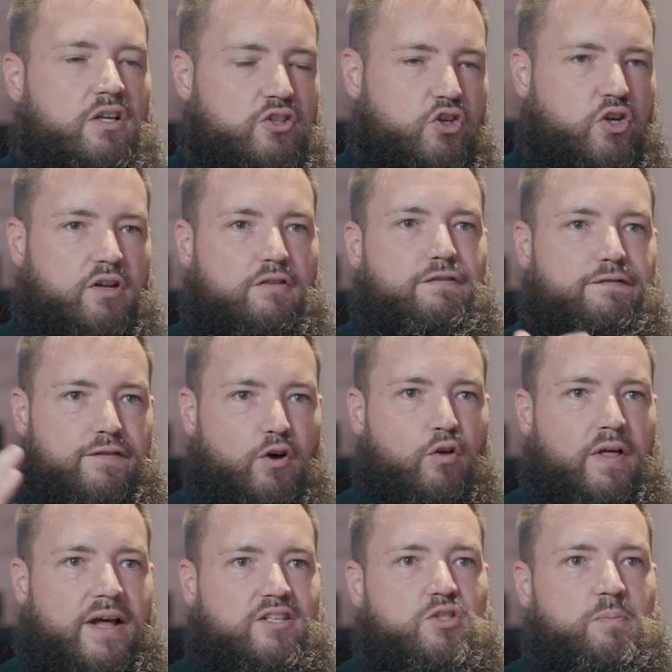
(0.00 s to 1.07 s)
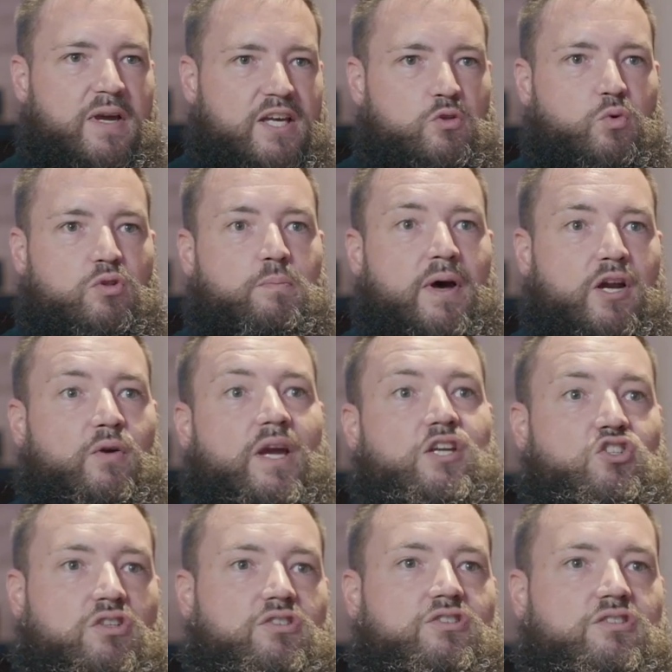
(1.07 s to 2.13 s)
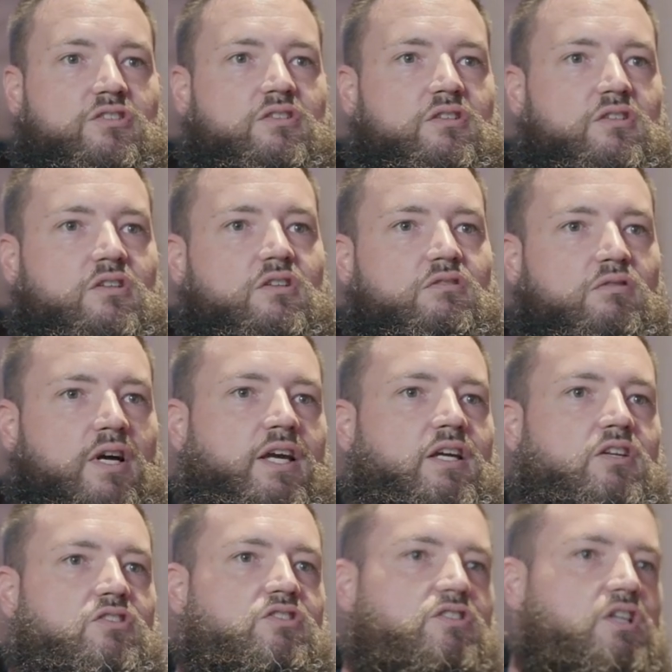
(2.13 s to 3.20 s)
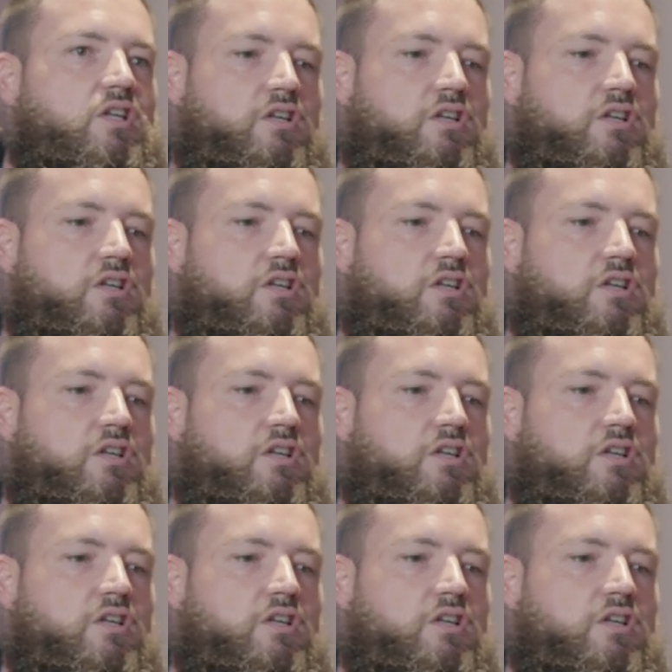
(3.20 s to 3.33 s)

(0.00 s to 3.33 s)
you're gonna fill that space with better agents, right? It's,